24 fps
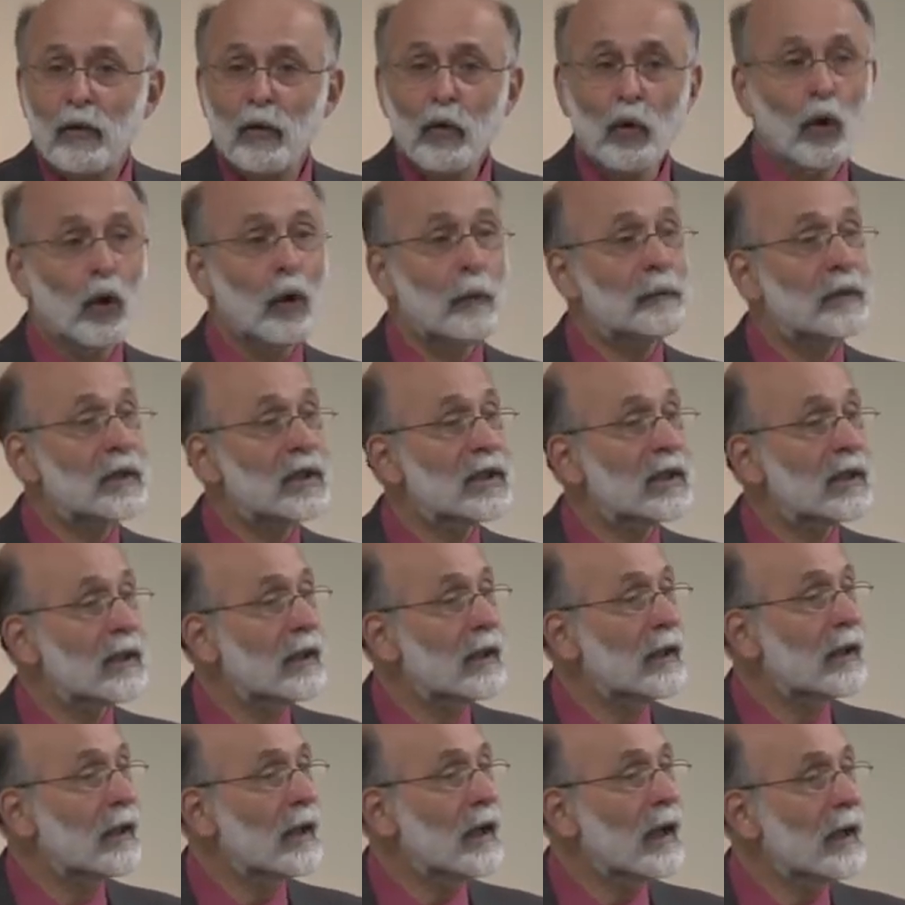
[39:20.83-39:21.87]
oops,
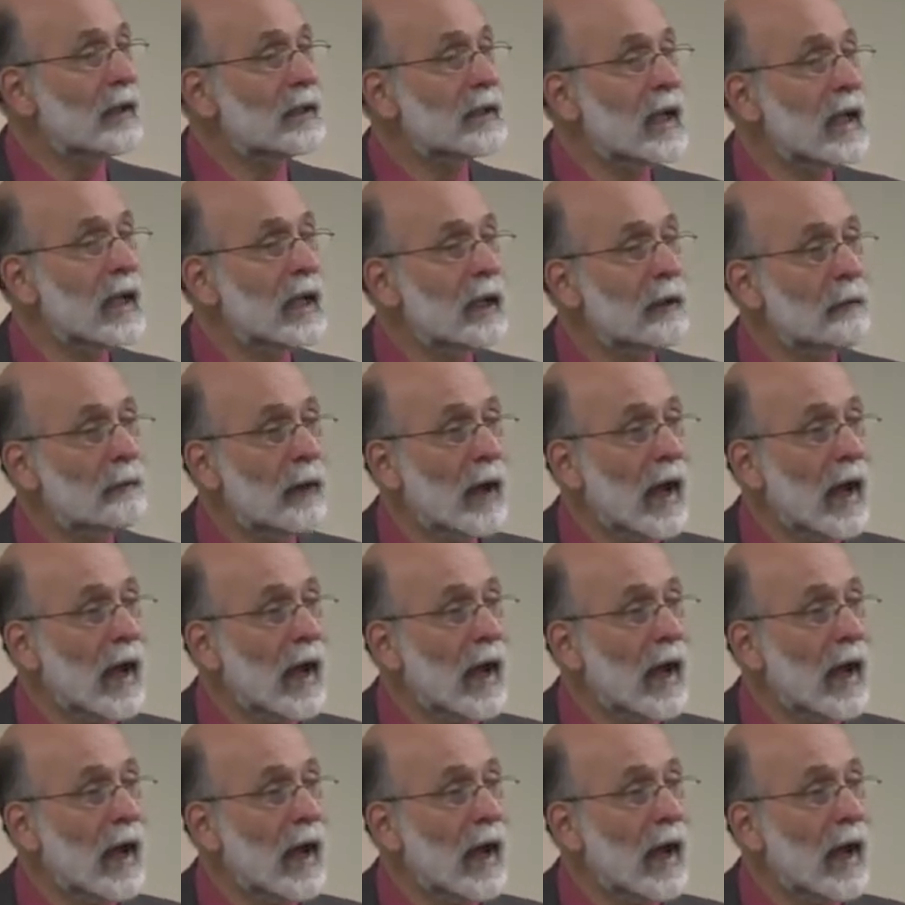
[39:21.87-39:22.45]
and take it